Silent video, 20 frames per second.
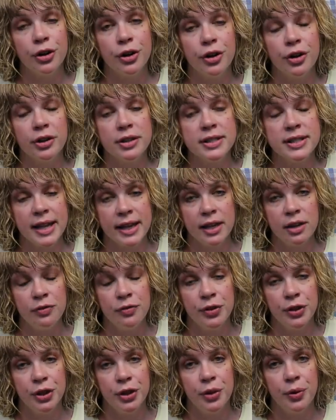her
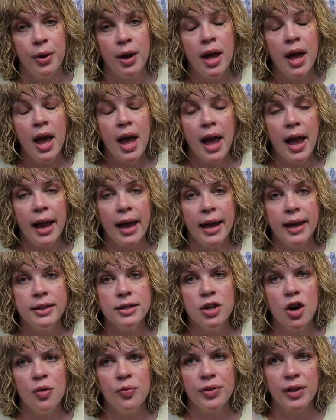second view
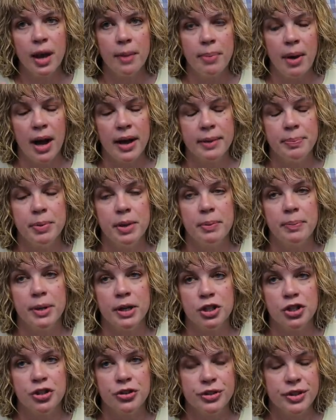and hopefully I'm popping
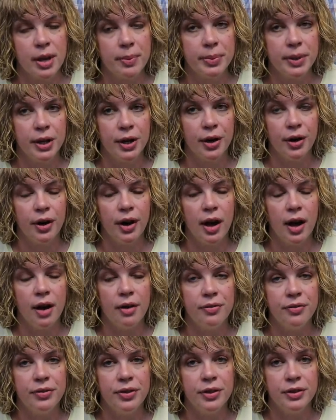pictures up here
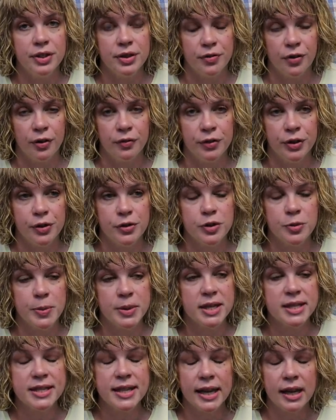of the different views.
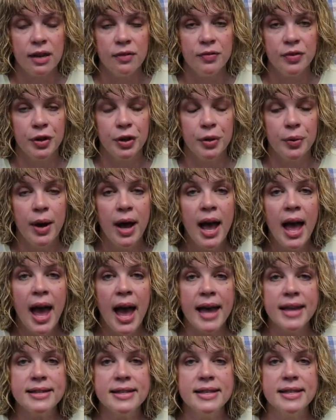But the second view
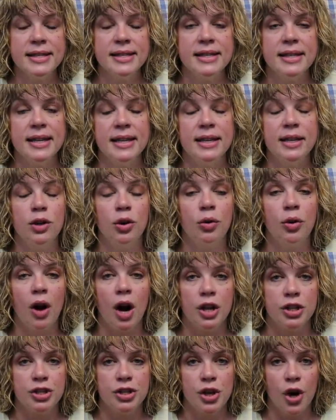has this neat
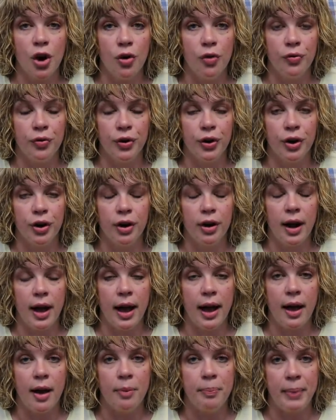crossover
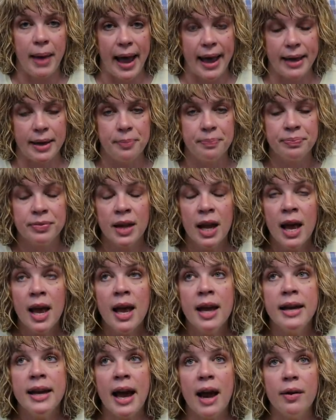uh, back.
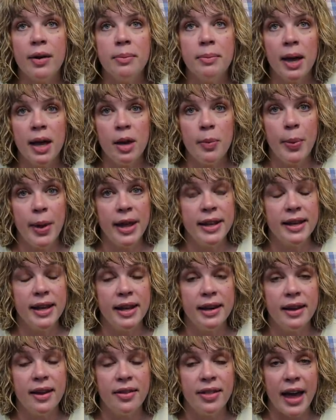Now, in my
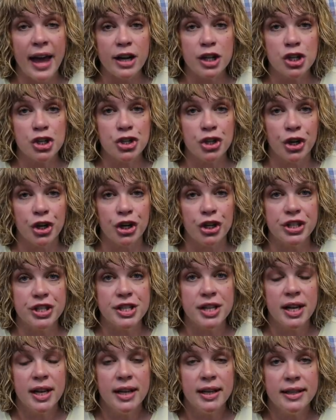opinion, that
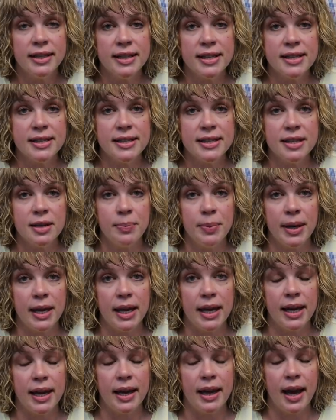shirt needs to
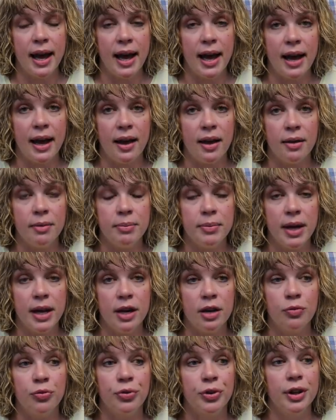be uh,
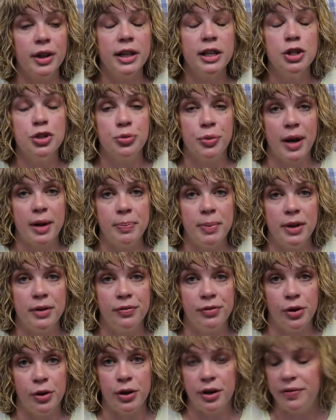in a really drapey,
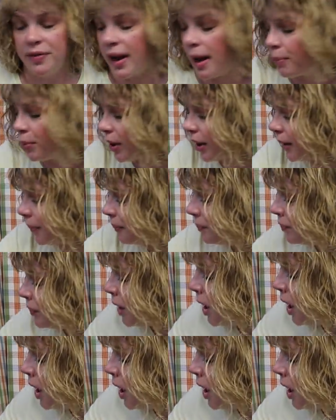floaty fabric.